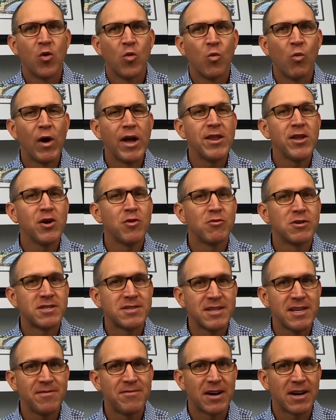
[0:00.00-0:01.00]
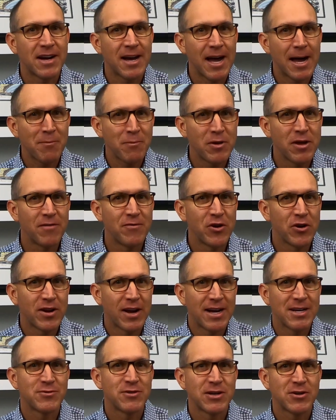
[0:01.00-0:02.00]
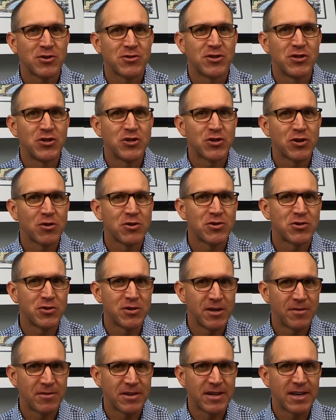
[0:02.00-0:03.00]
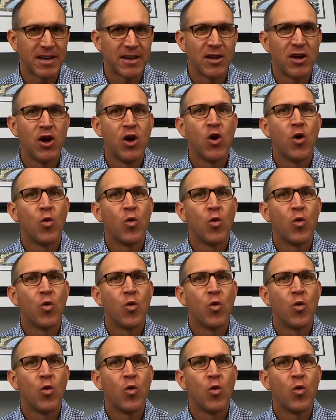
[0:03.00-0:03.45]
When you receive a copy of your contractor's insurance certificate,